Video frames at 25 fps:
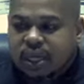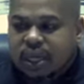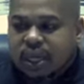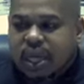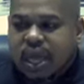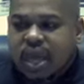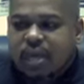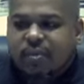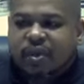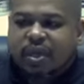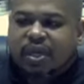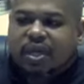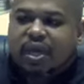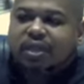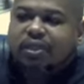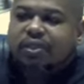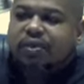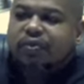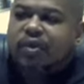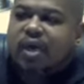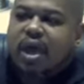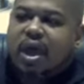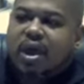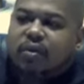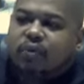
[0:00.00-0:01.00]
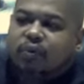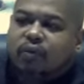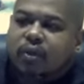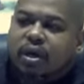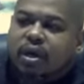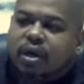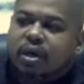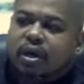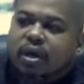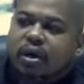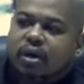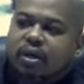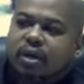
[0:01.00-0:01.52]
And because of that,
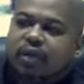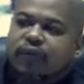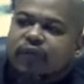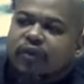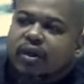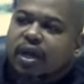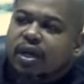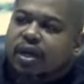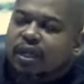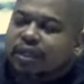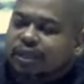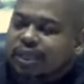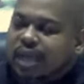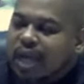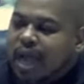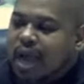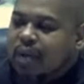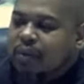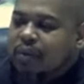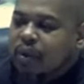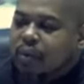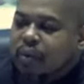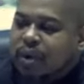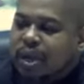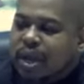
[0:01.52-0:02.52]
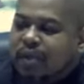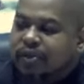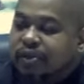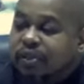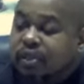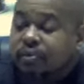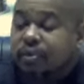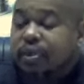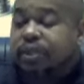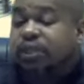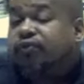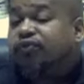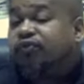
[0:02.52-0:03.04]
we are living in a time where we have so
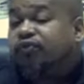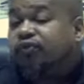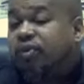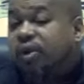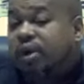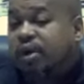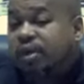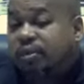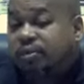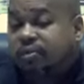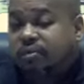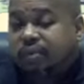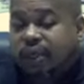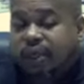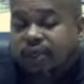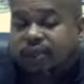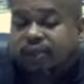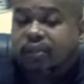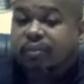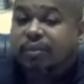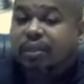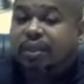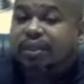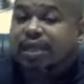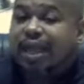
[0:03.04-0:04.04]
much freedom and so much